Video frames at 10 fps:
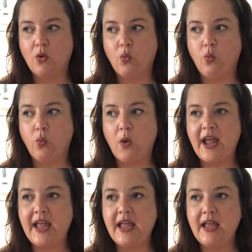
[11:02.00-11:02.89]

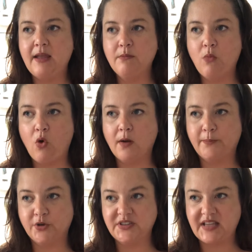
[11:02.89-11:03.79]
way more
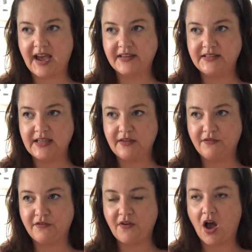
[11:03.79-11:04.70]

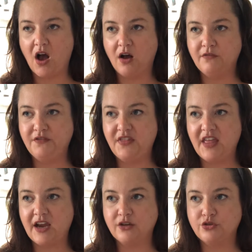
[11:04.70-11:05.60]
protective of
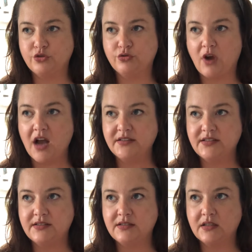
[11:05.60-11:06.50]
their
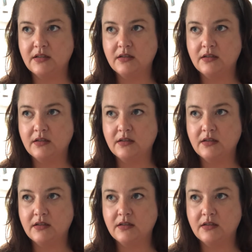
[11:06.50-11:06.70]
trust,